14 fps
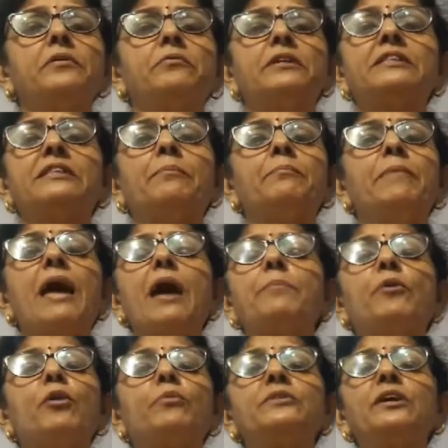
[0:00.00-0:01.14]
with the
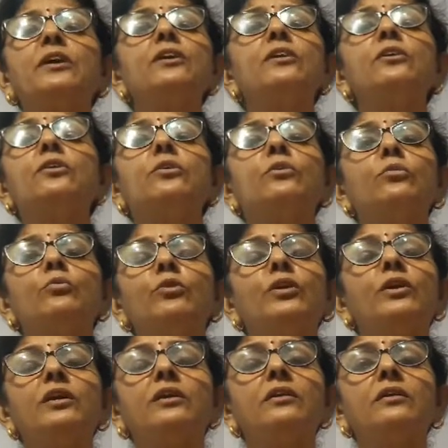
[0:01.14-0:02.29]
map of the
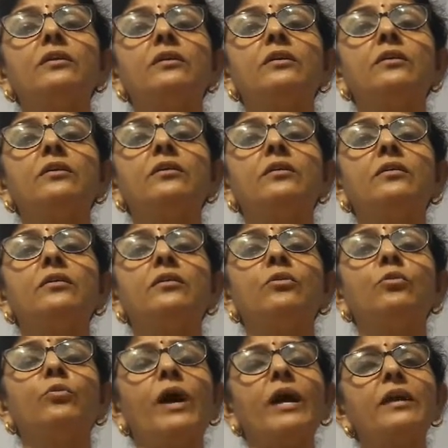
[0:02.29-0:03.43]
world.
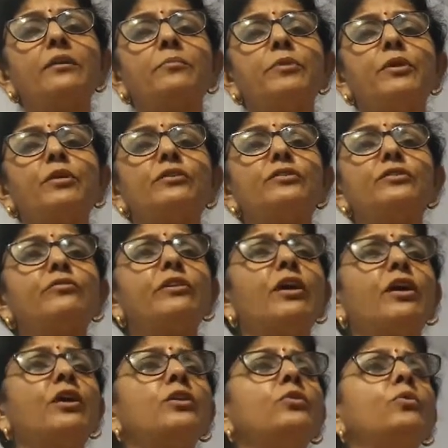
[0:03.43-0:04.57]
Why? Because they were
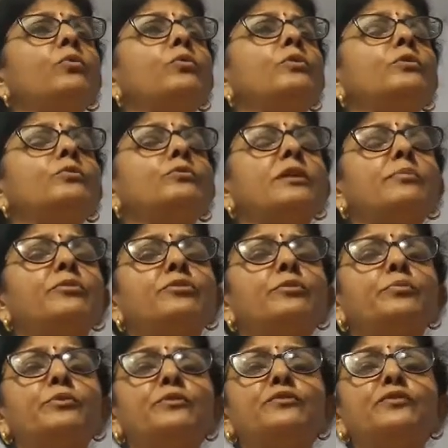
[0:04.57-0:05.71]
unknown to the
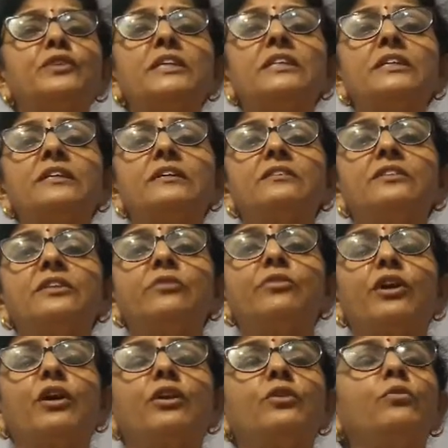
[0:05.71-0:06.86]
beautiful cities, they
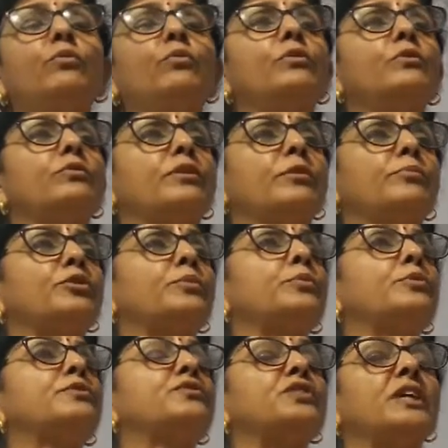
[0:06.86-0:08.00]
were unknown to the
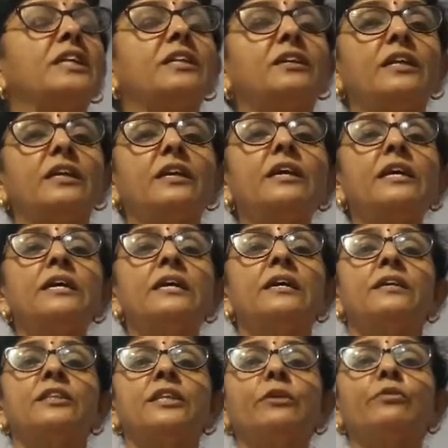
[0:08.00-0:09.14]
beautiful scenery,
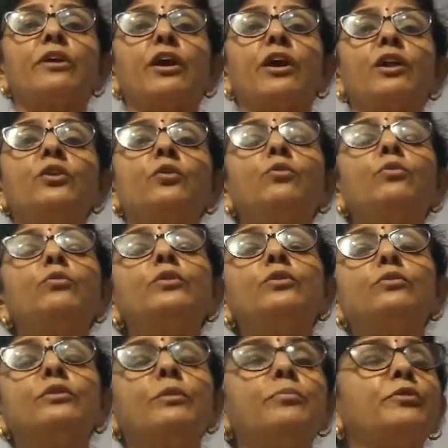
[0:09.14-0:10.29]
they were unknown
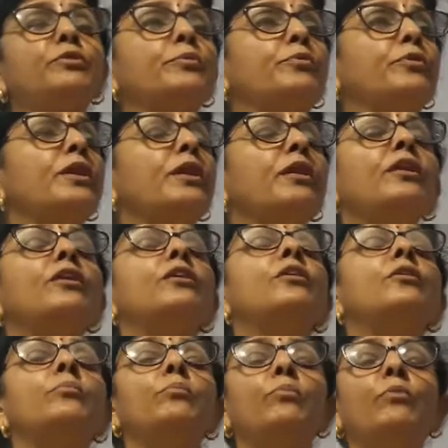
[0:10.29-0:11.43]
to the beautiful
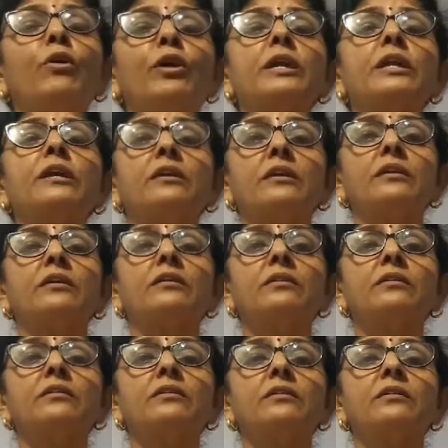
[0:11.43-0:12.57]
morning.
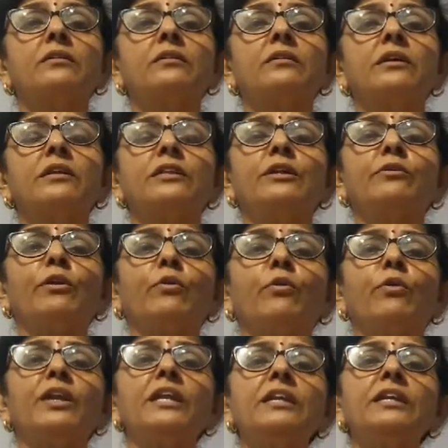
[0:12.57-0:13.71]
They were
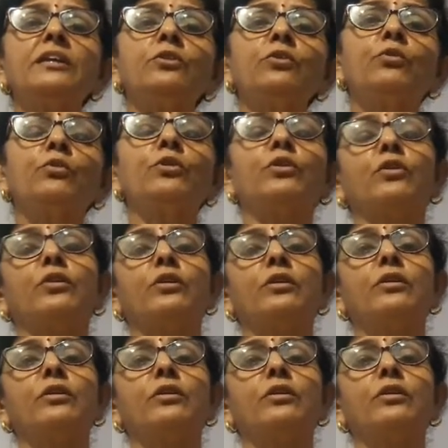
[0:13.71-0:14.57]
only known